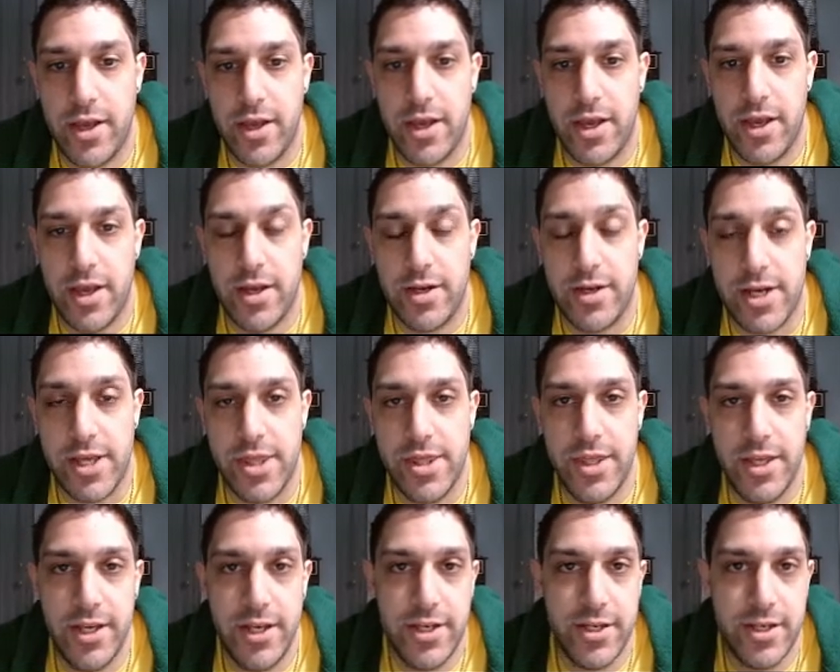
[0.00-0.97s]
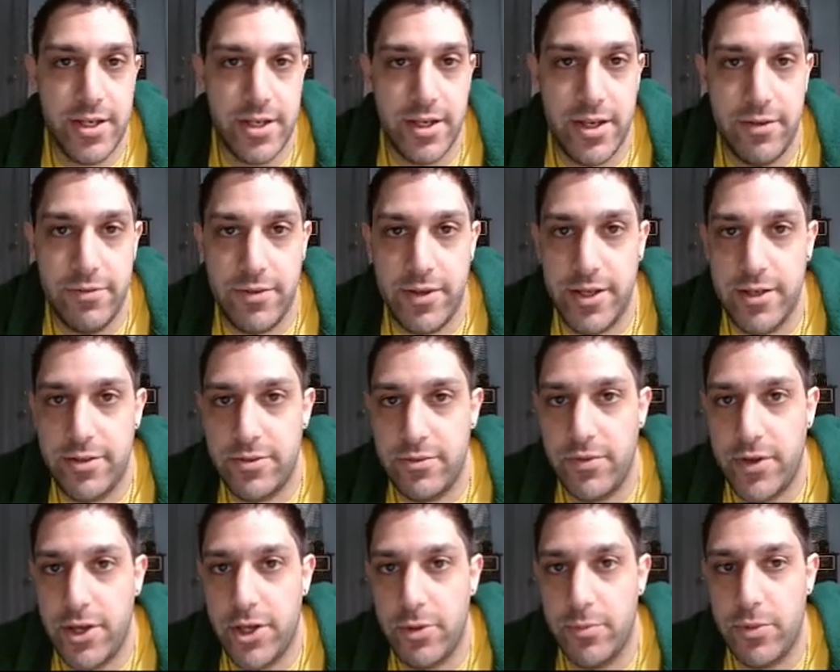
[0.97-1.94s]
And I think if he's
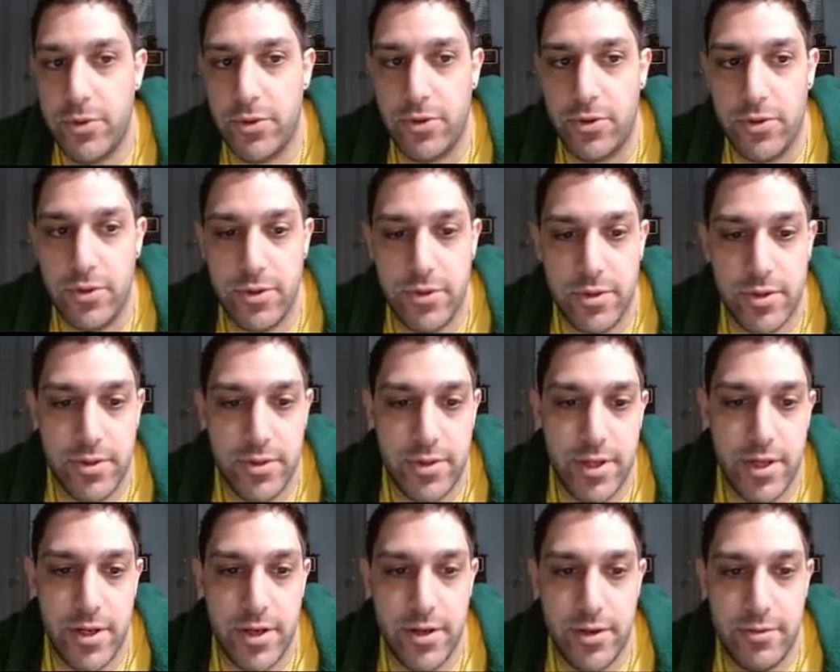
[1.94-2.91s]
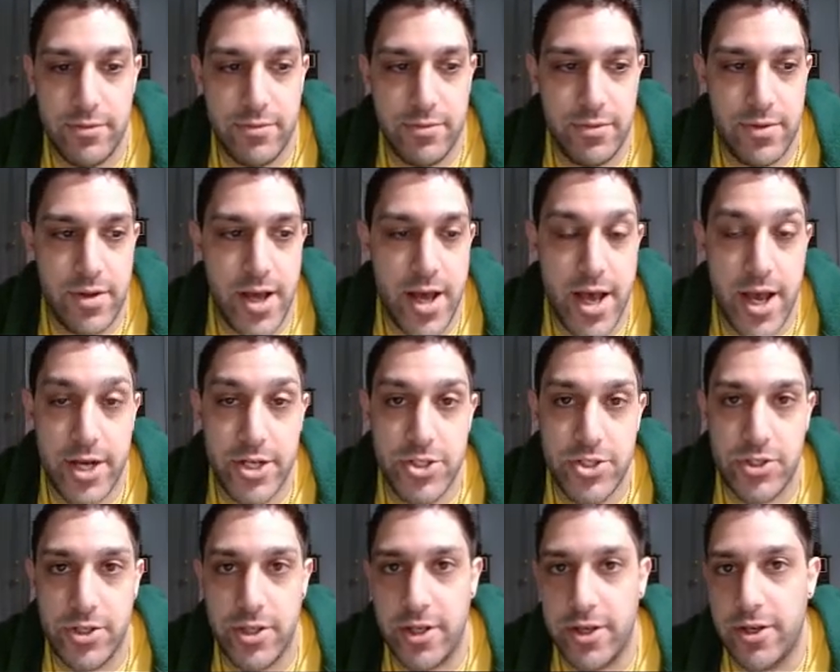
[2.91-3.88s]
available, that
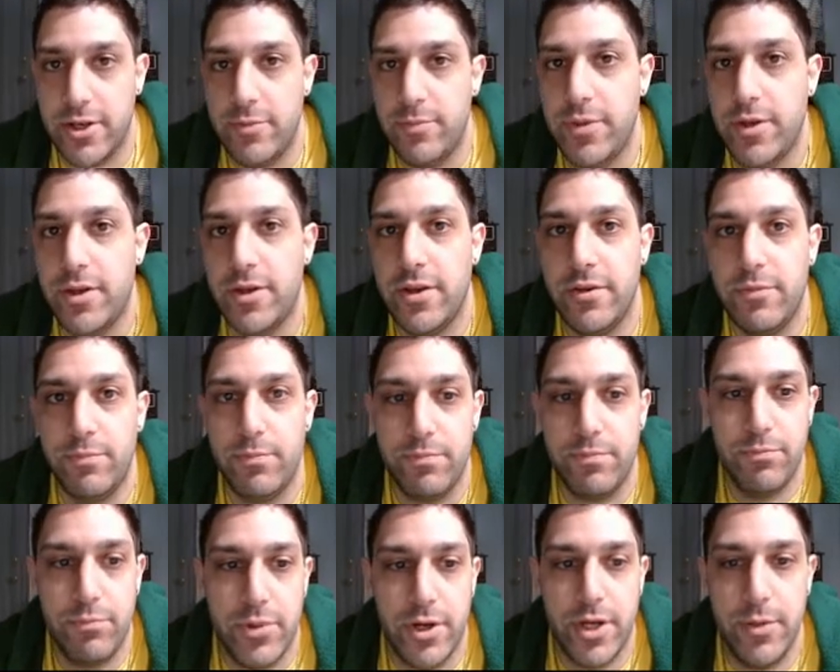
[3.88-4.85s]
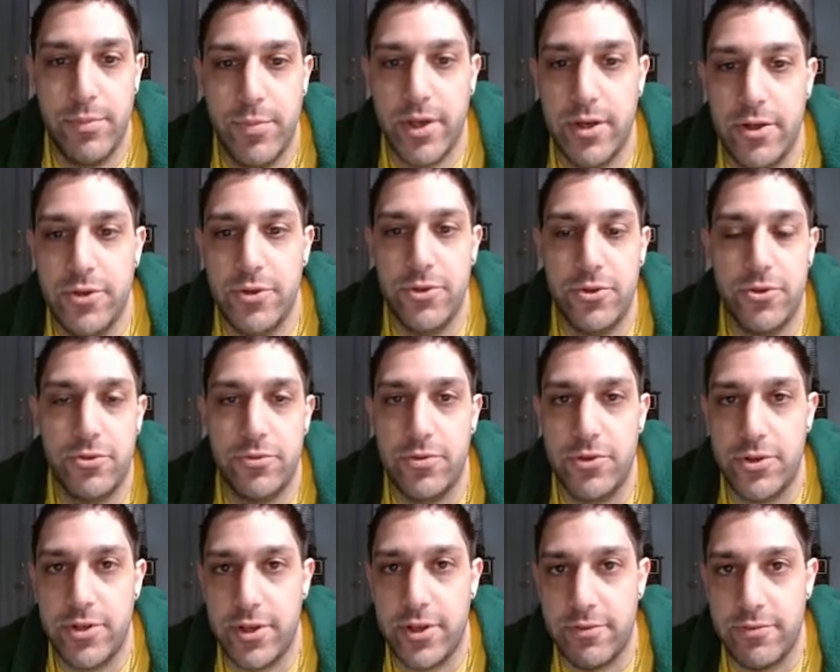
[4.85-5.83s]
actually could be pretty big news
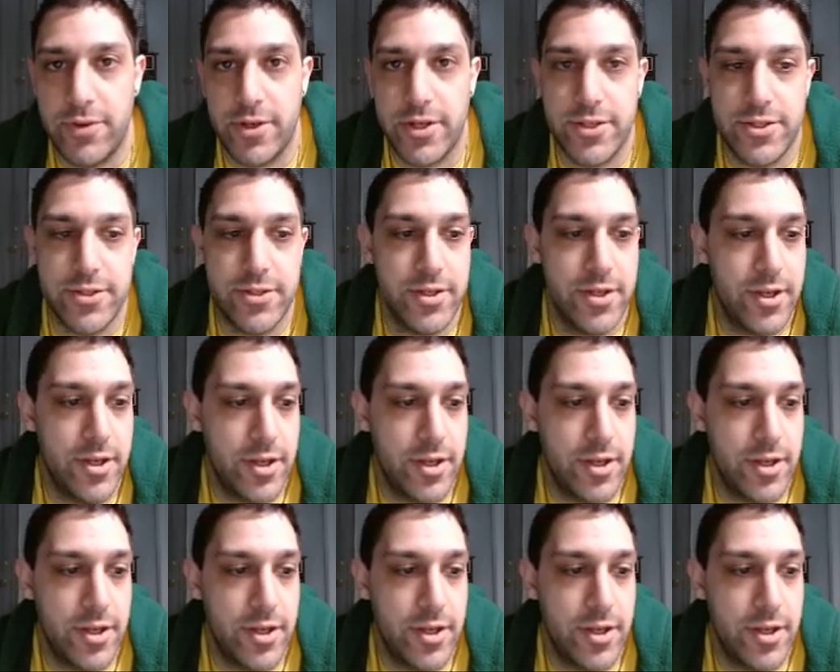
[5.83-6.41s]
for DFS.